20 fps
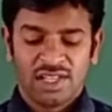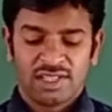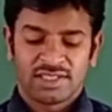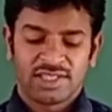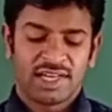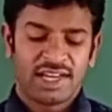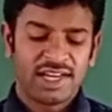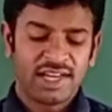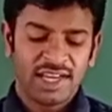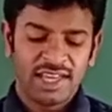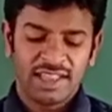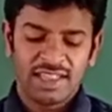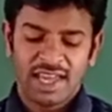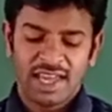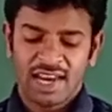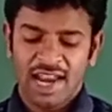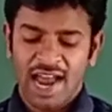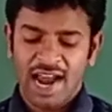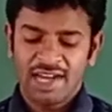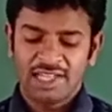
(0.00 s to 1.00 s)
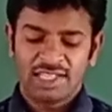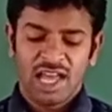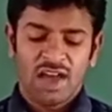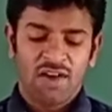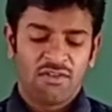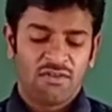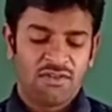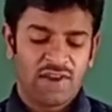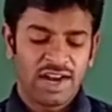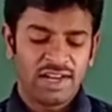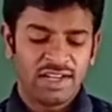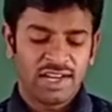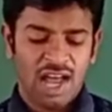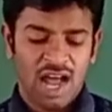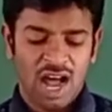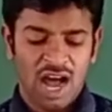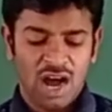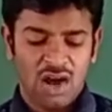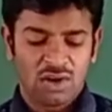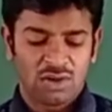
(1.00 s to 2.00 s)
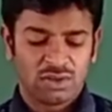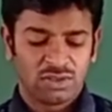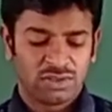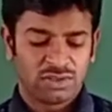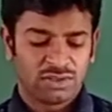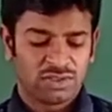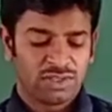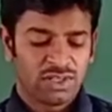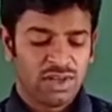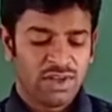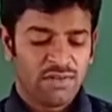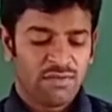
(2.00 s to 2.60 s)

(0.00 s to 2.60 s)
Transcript: Suddenly the lights went out.